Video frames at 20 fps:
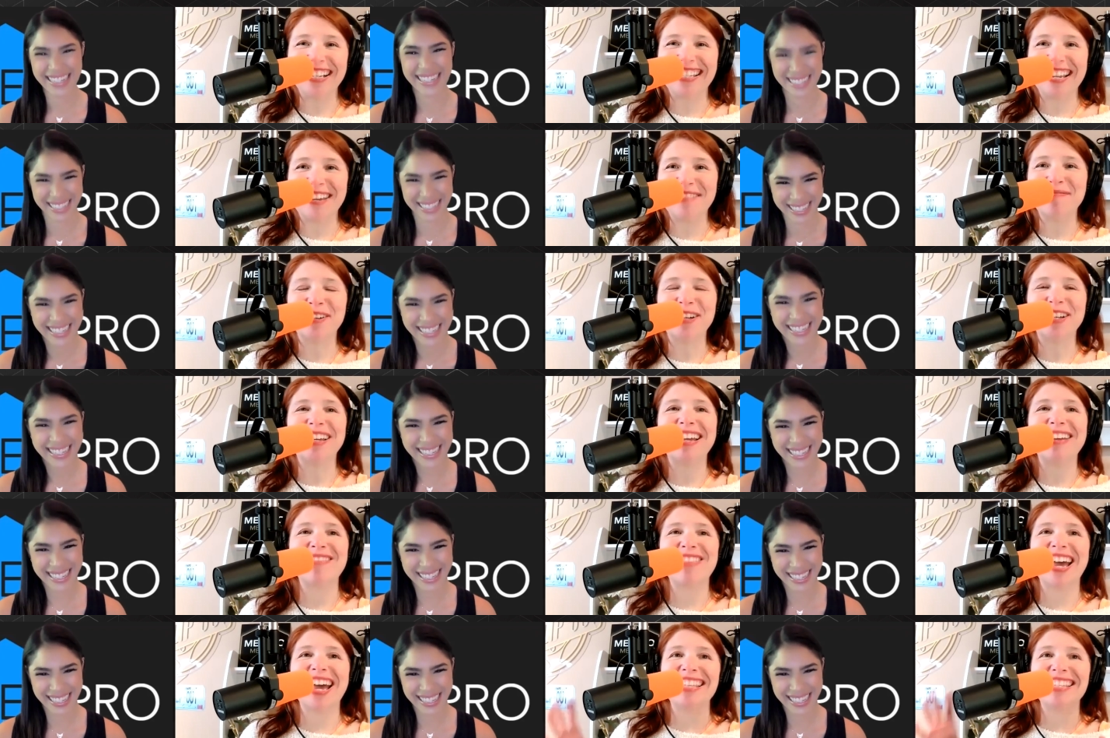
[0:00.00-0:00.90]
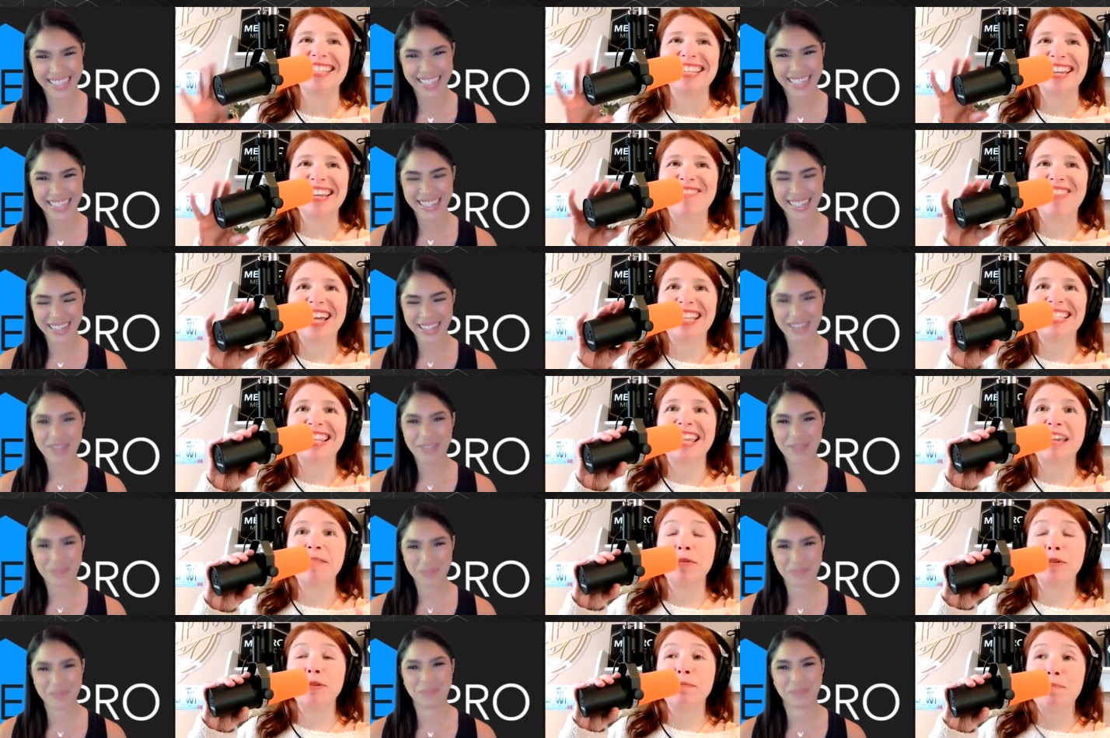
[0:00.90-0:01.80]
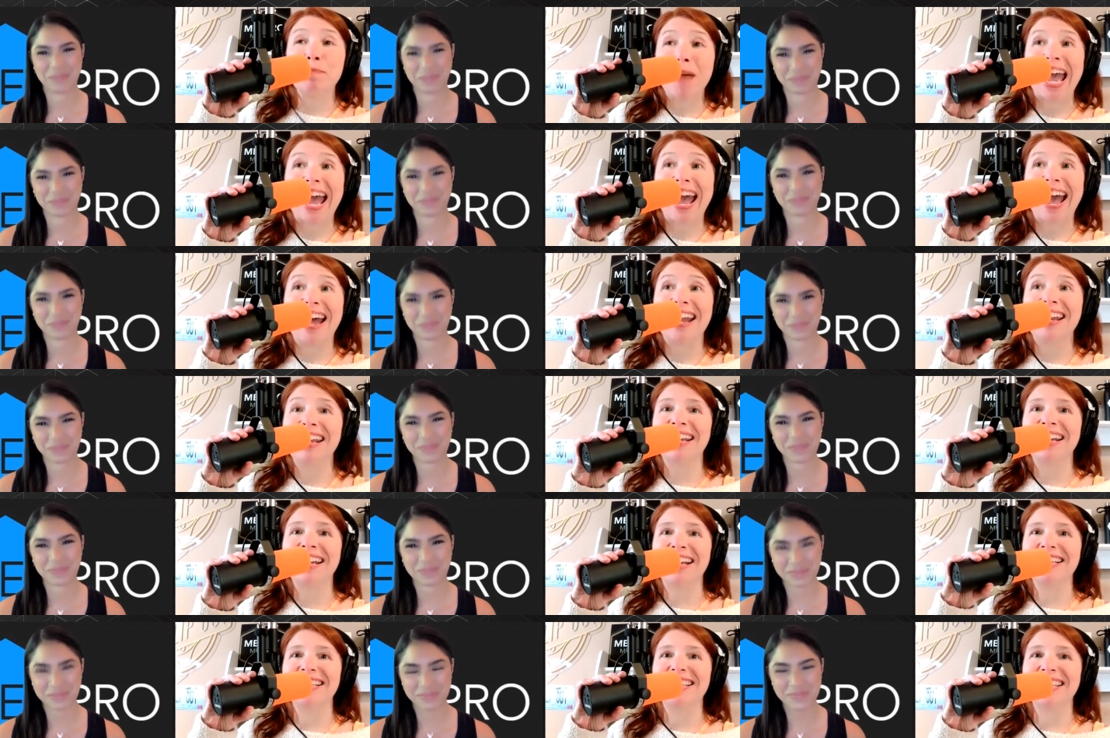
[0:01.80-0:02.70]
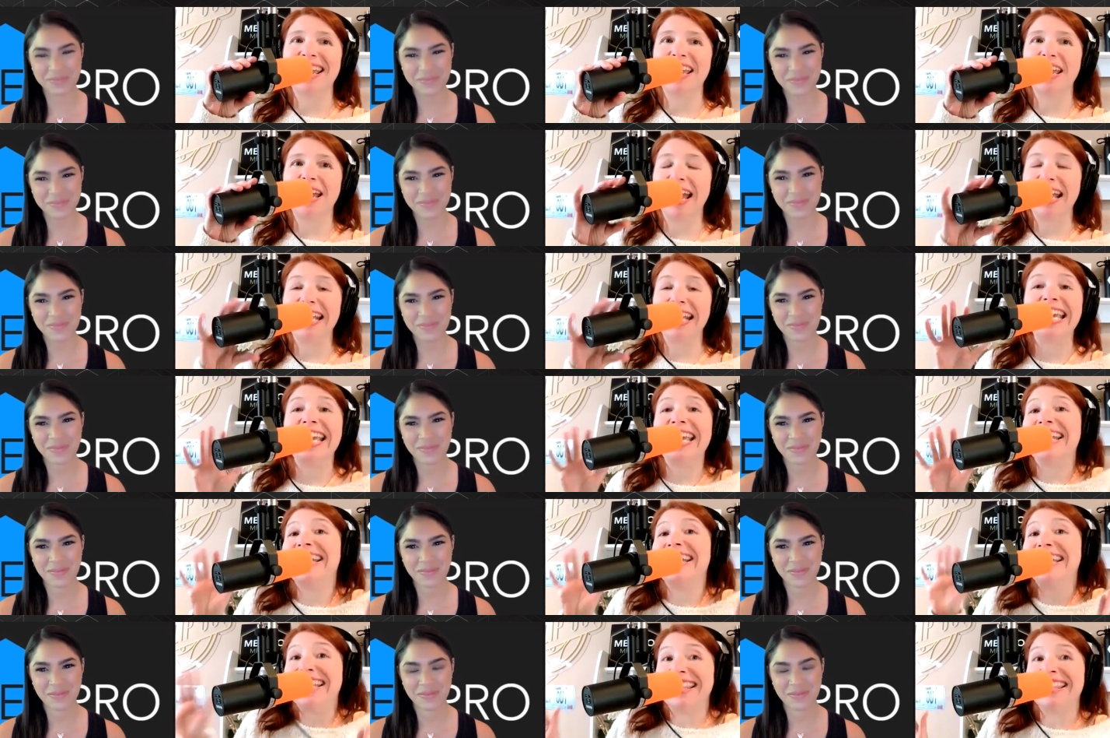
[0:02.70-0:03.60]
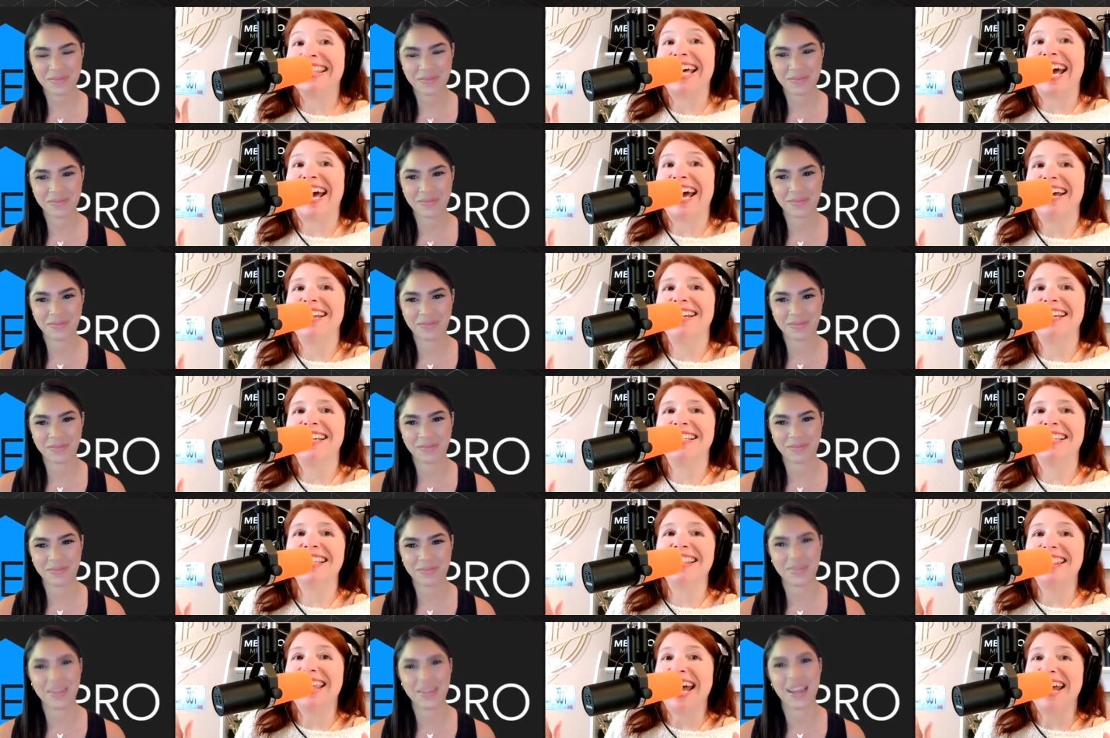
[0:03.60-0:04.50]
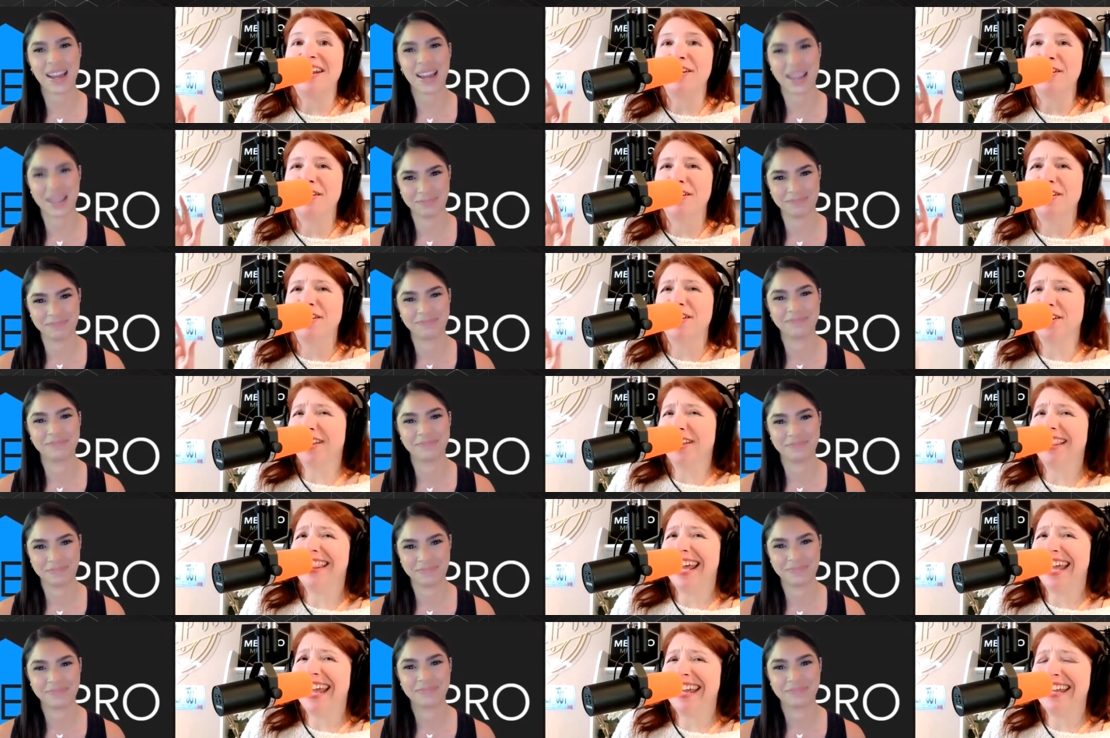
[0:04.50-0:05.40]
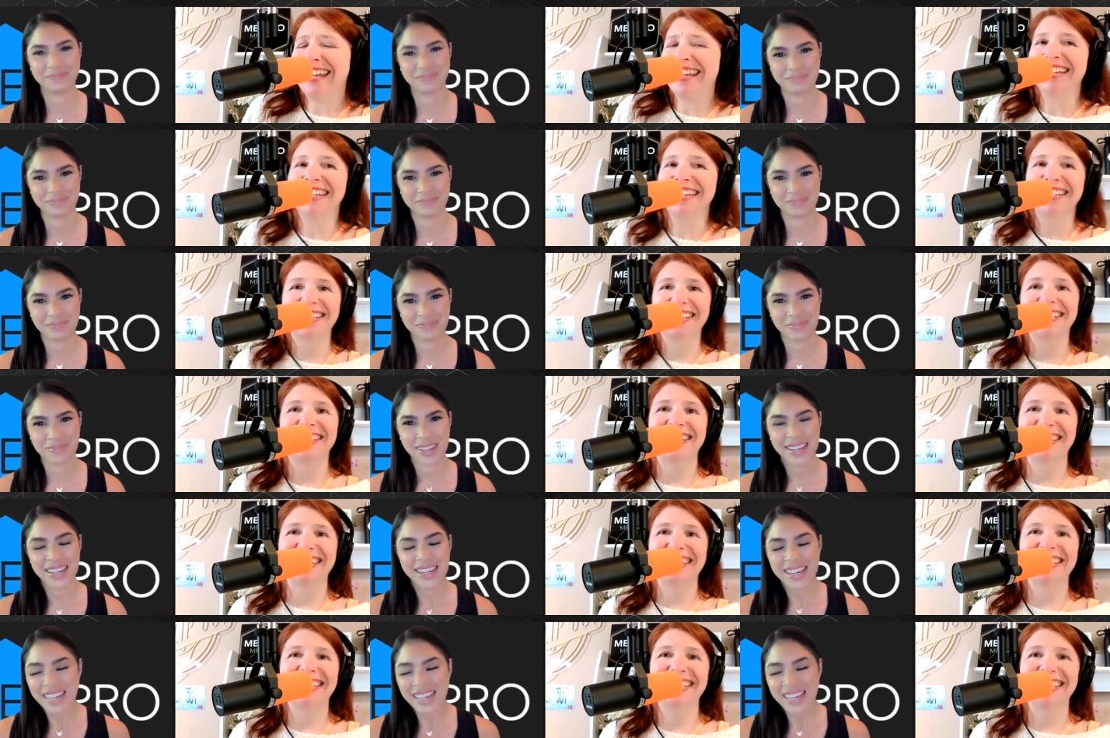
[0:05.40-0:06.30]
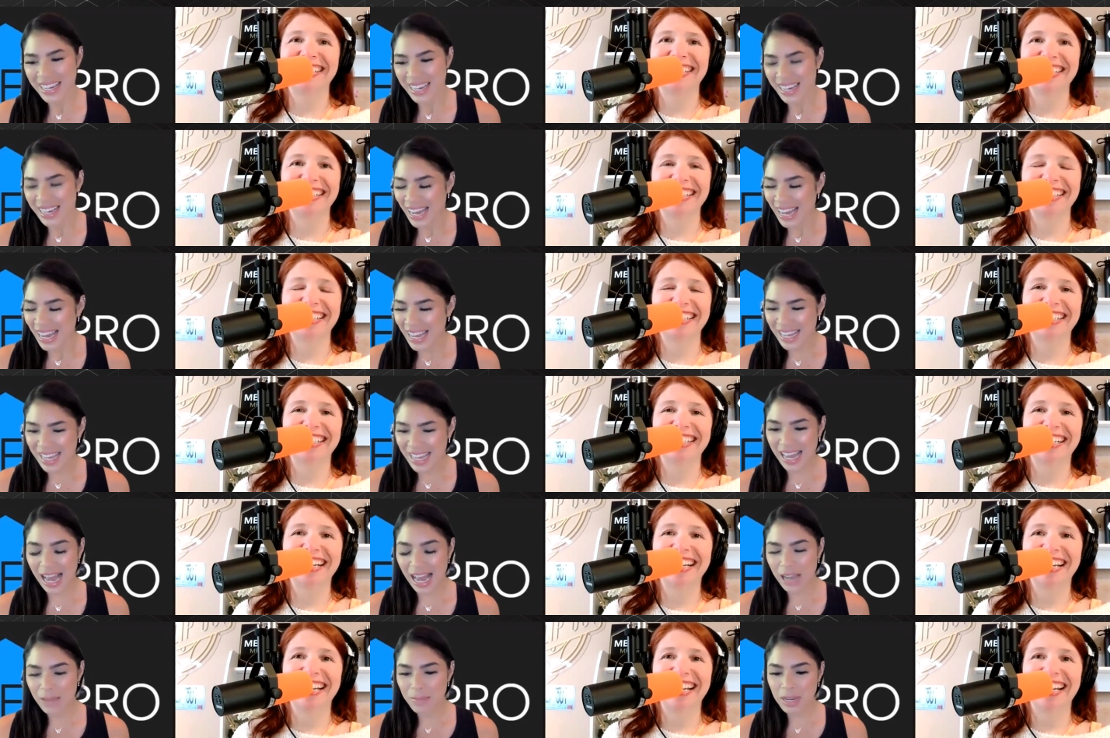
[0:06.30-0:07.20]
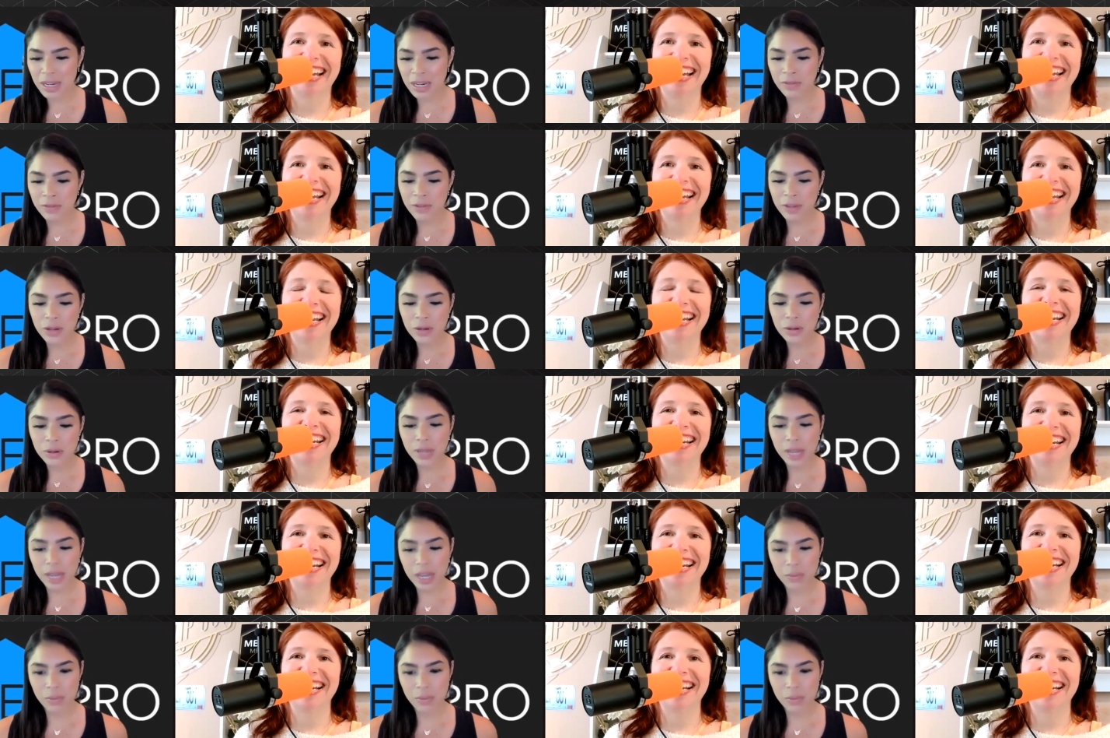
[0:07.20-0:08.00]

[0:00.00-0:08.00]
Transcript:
Speaker 1: example. If that's if that's labeled bad and I say I can't eat that, isn't that a yeah. good thing? Uh, I mean, if you